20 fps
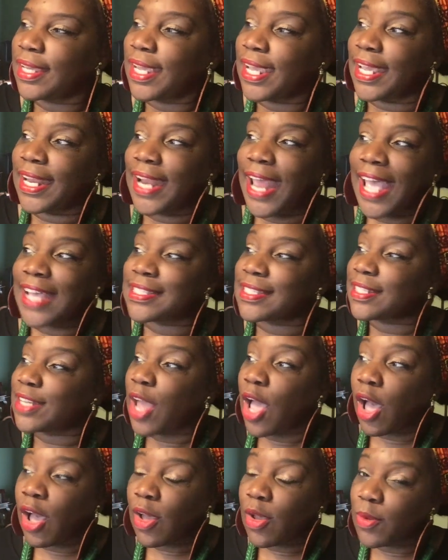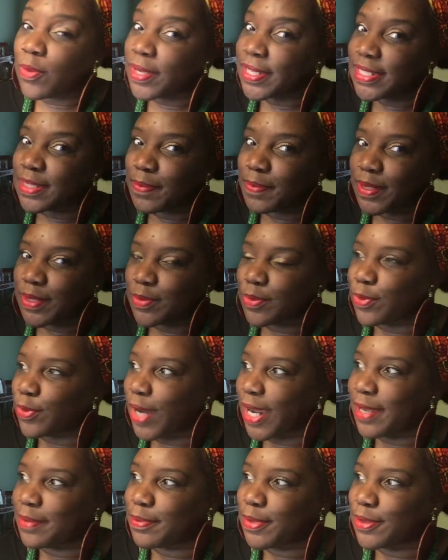It hasn't always been
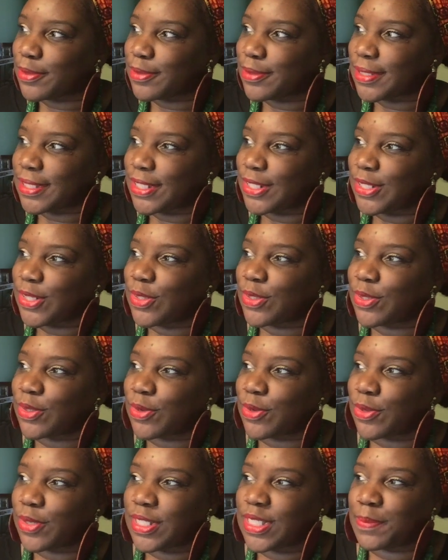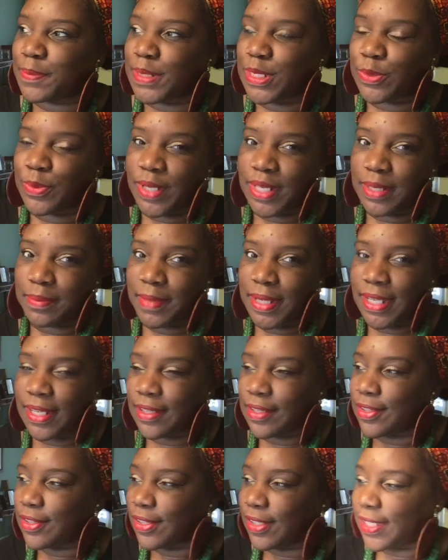rainbows and unicorns between me
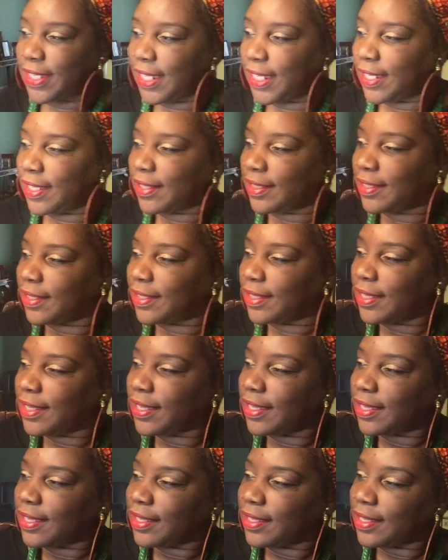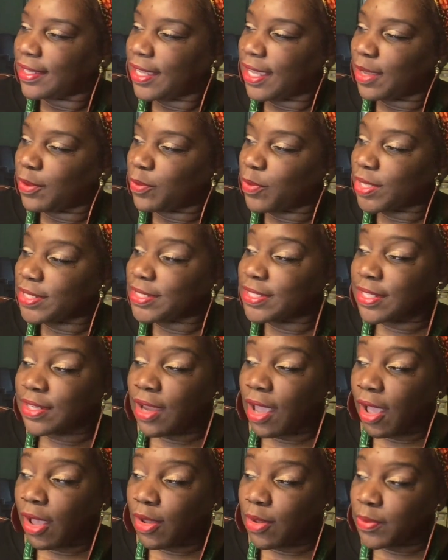and Cookie. It
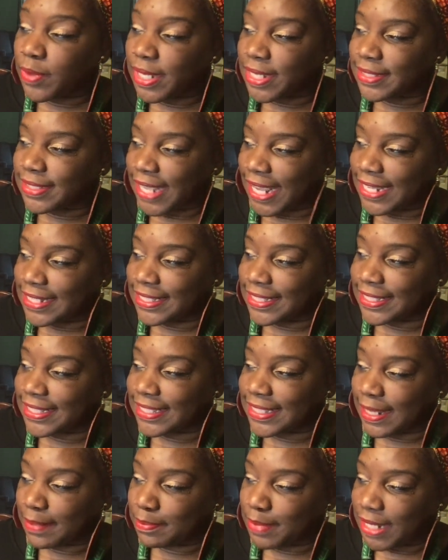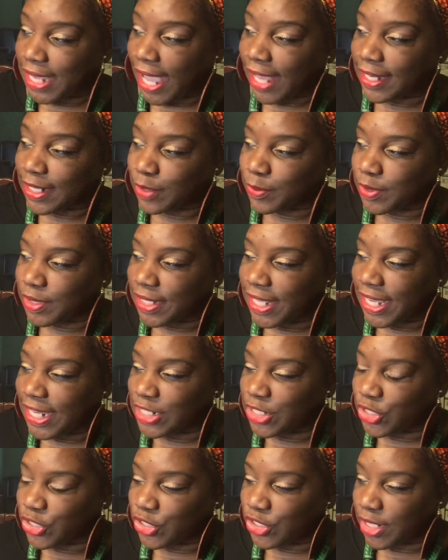wasn't always a symbiotic
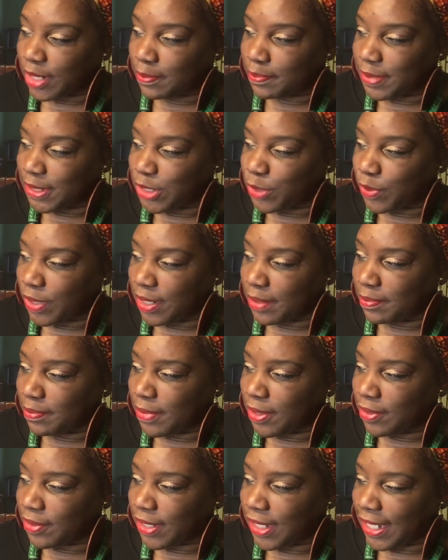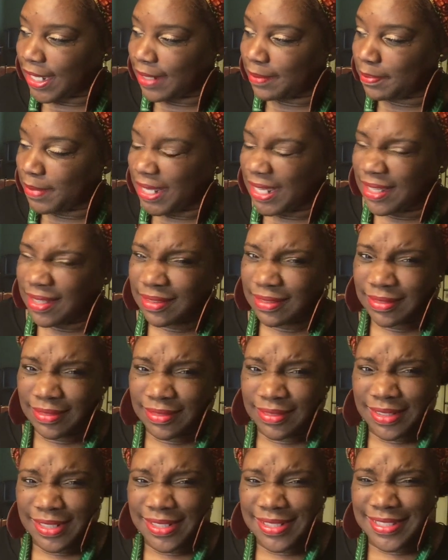relationship between Milk and me.
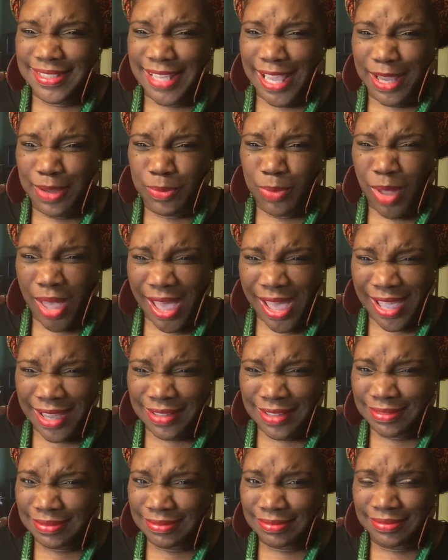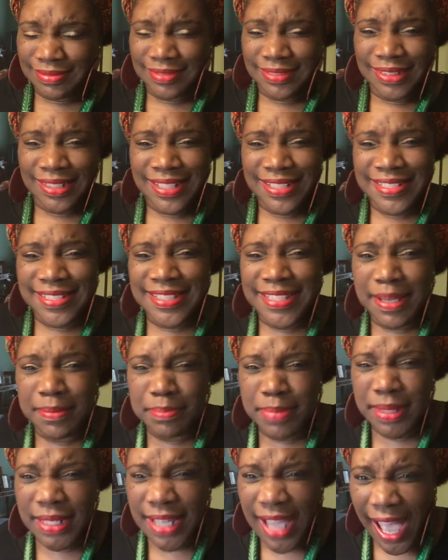Say what?
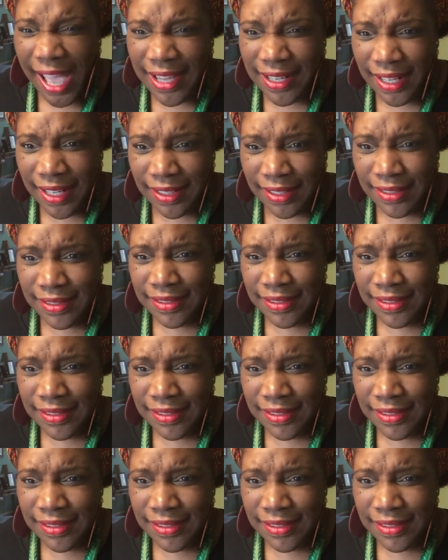Symbiotic?